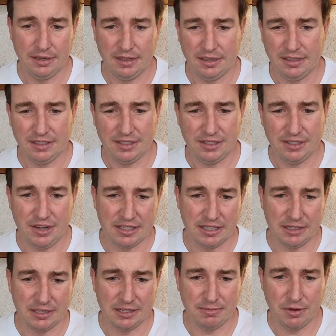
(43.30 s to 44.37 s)
It's nice and
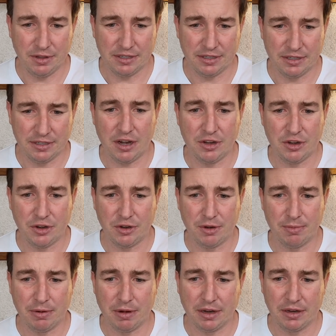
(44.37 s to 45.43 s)
smooth. Let's try no
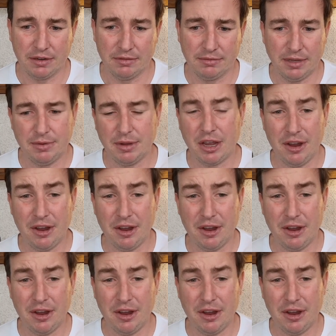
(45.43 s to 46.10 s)
copyright. Here we go.